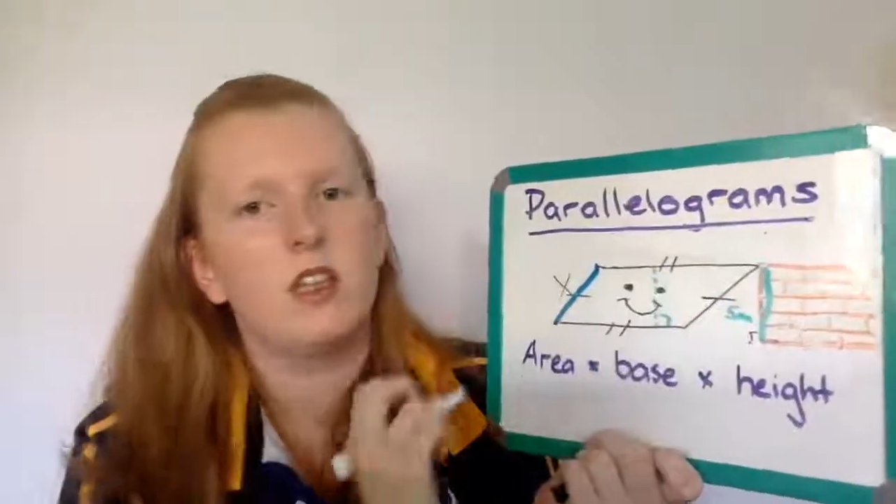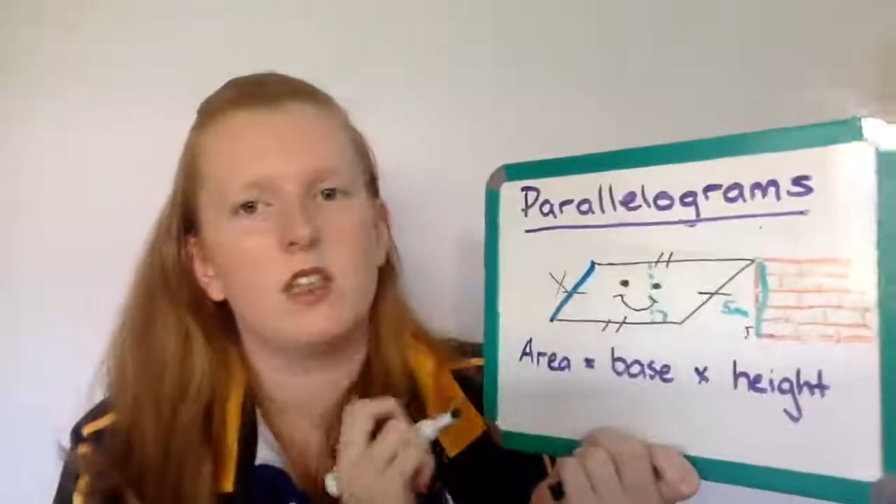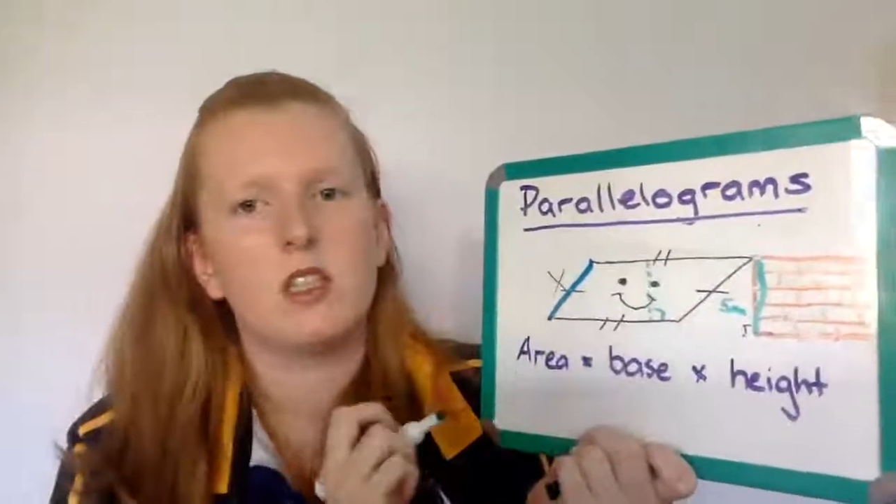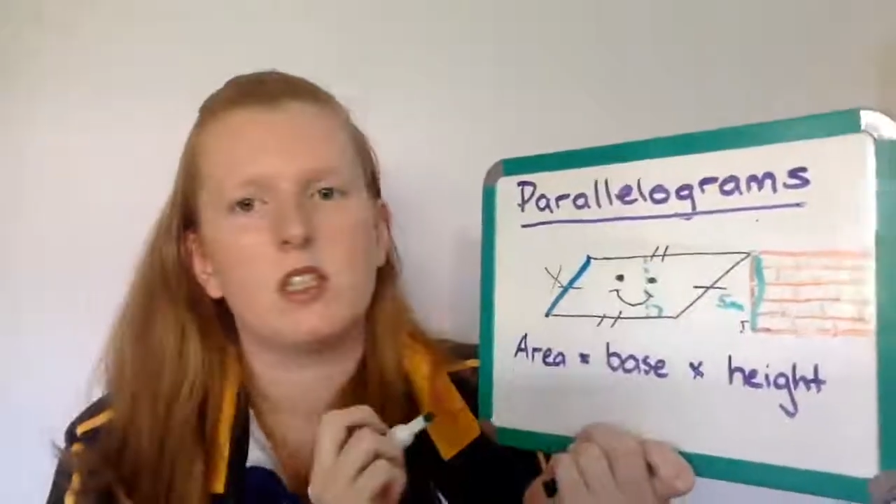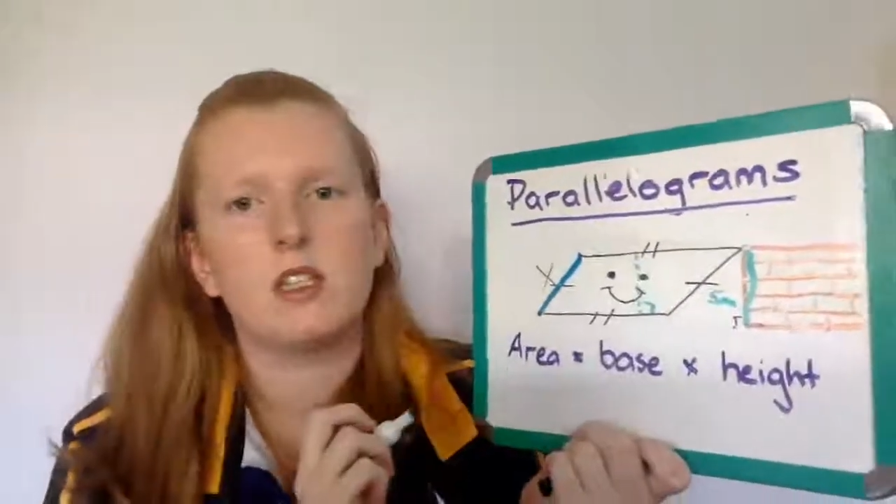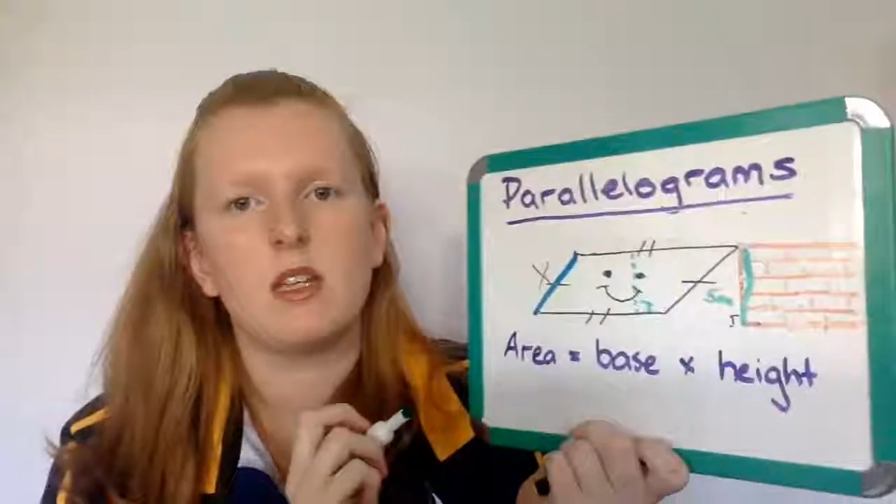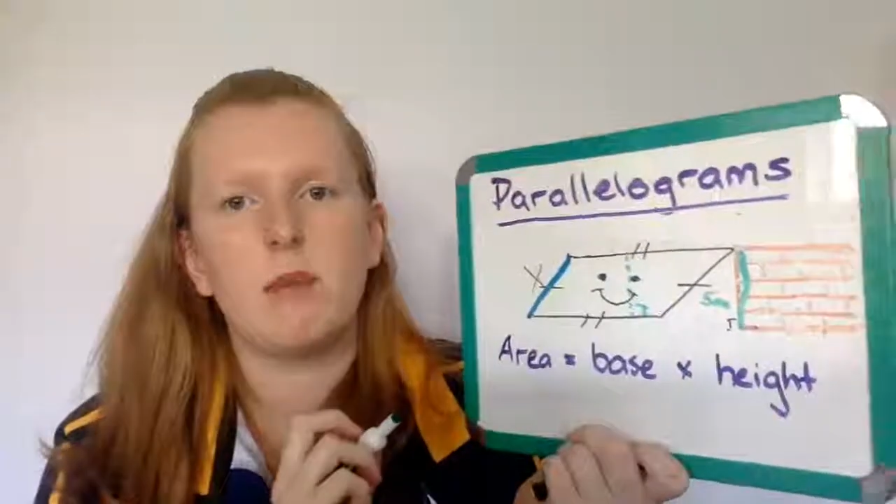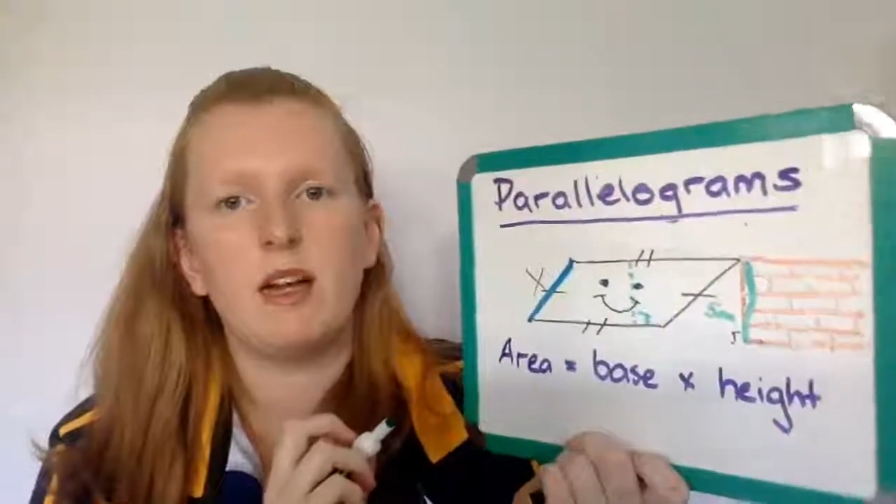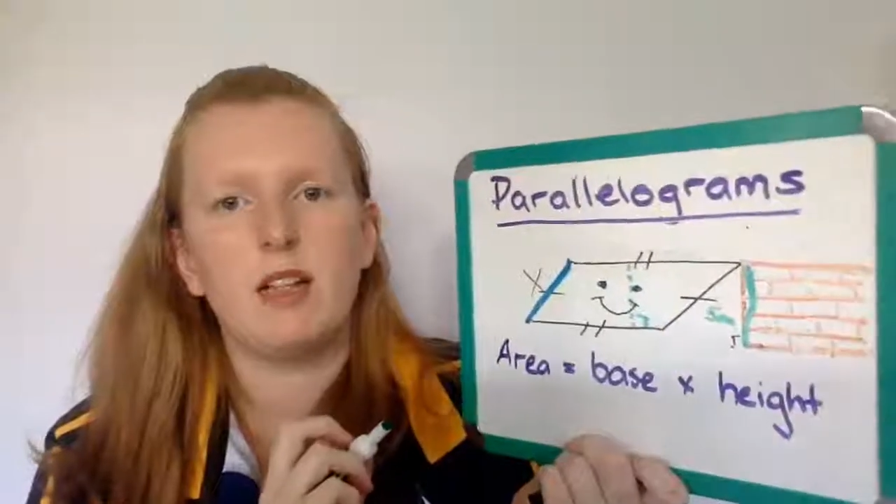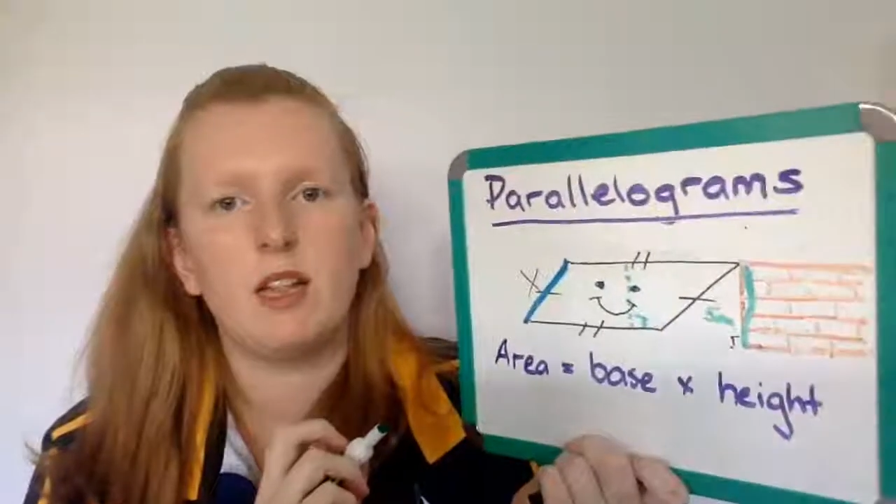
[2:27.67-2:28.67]
this
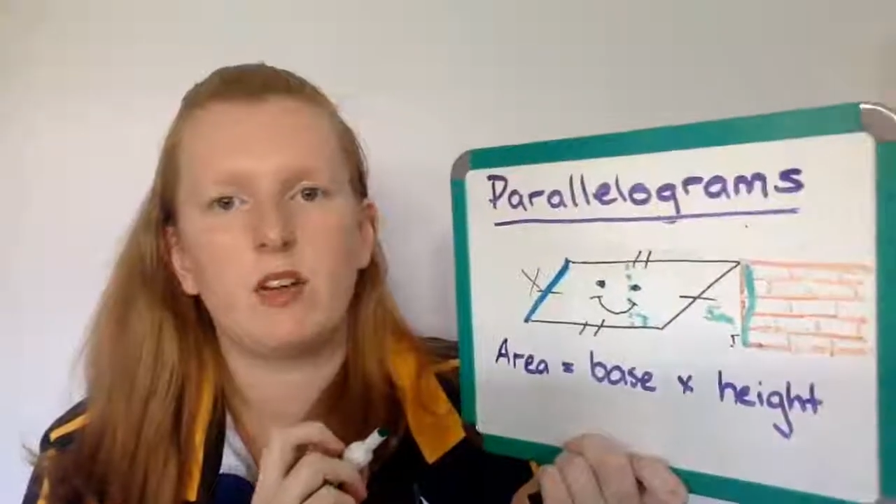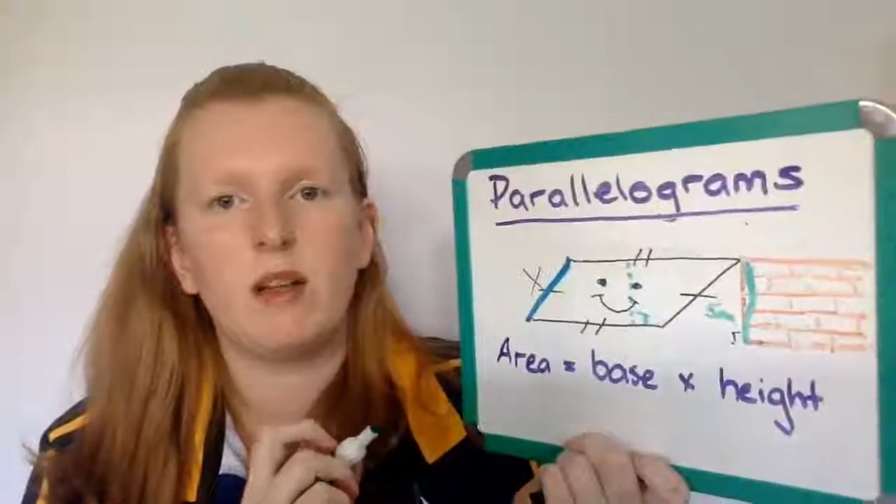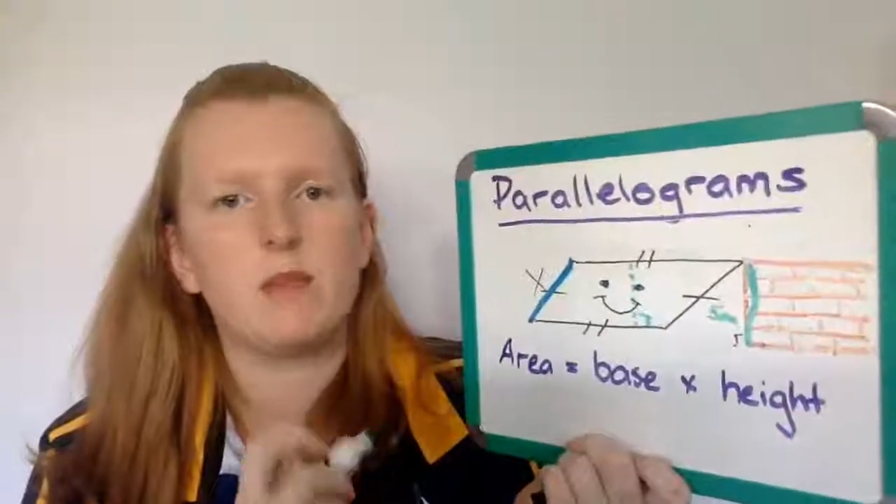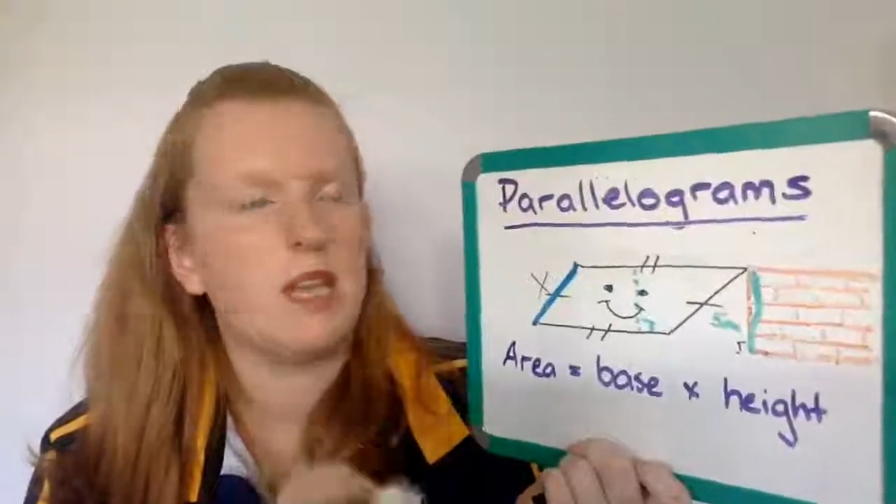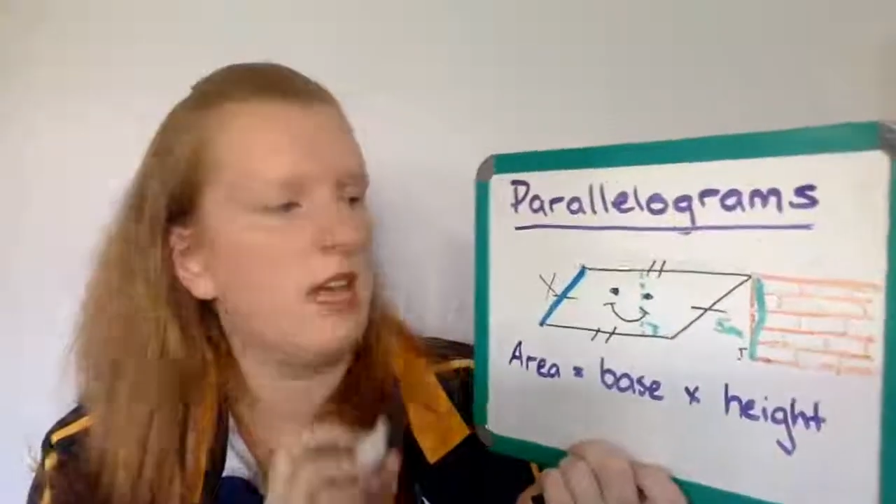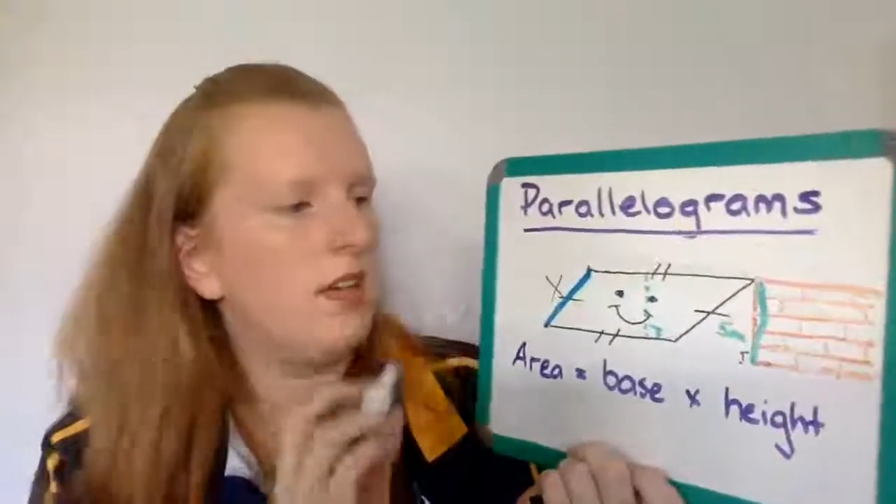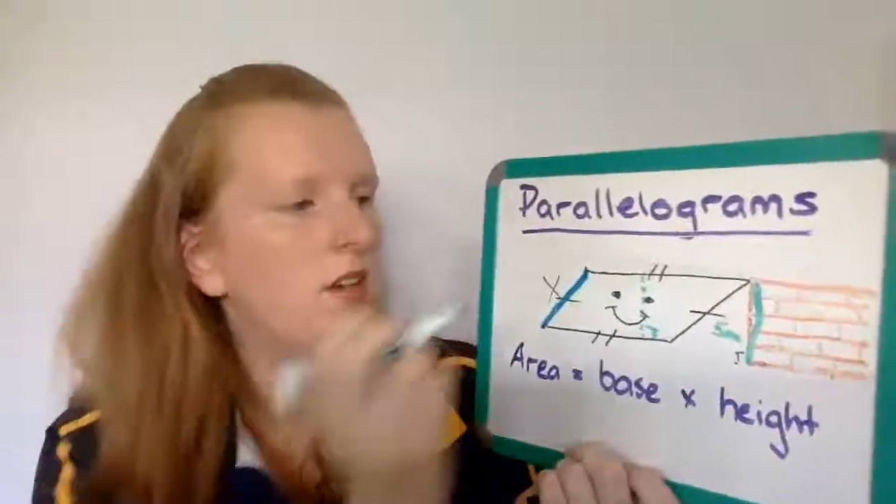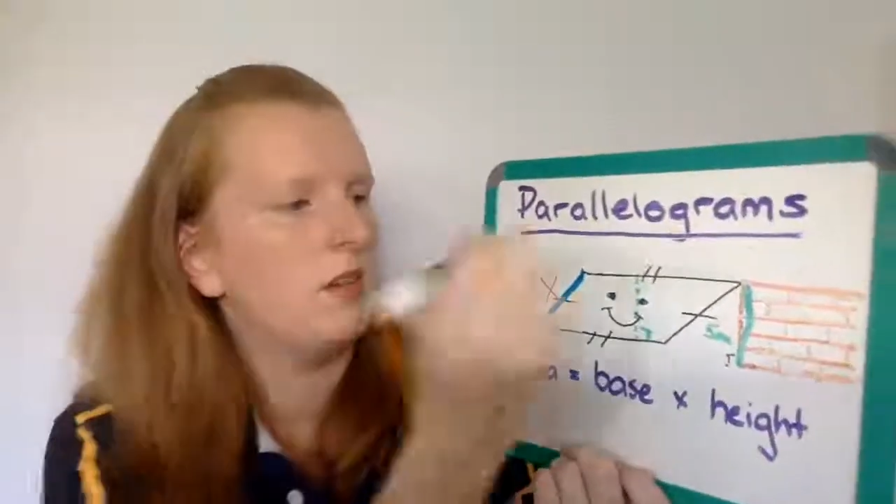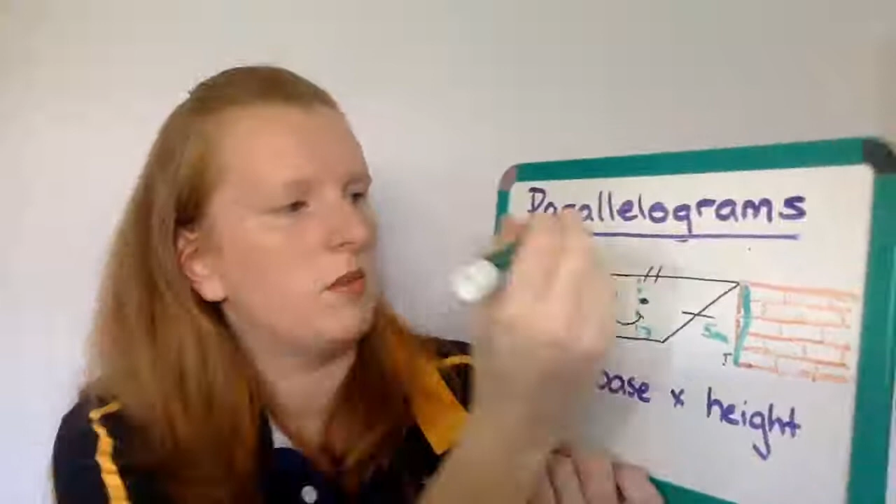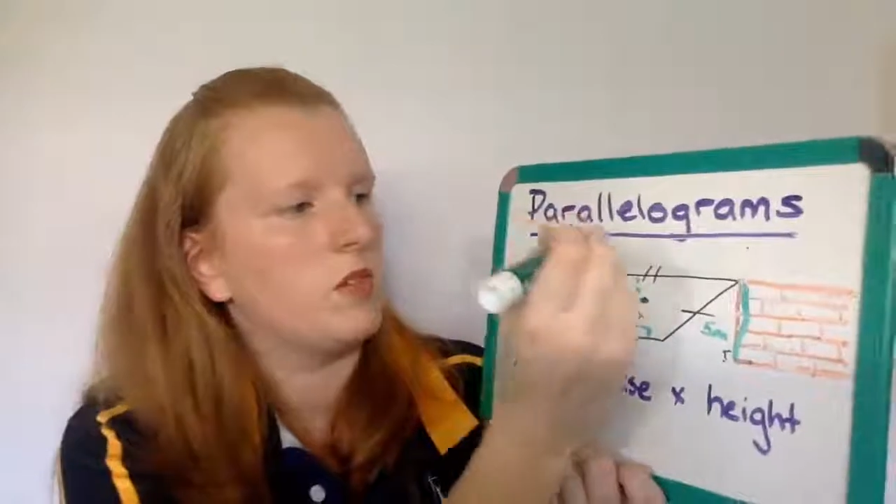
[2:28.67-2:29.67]
parallelogram's
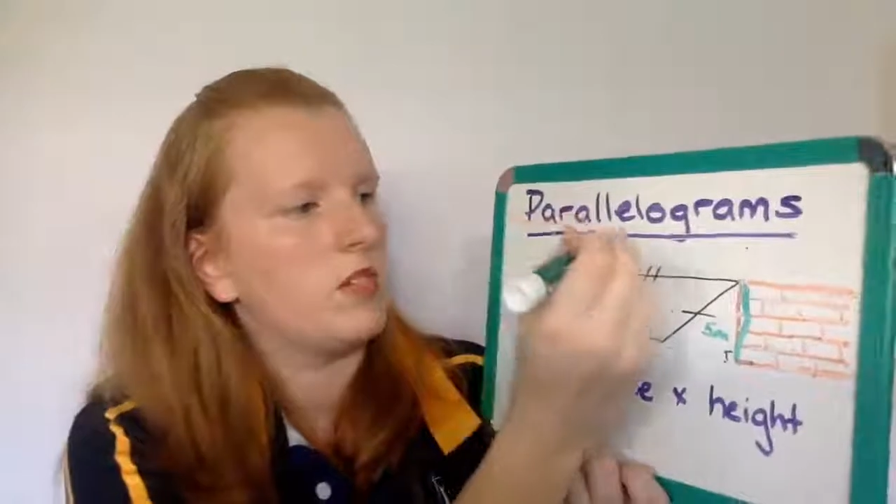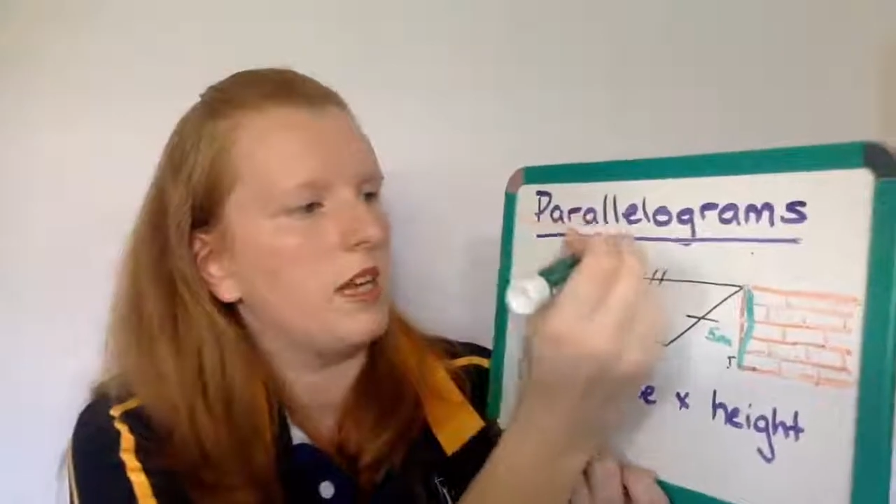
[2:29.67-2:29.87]
head was,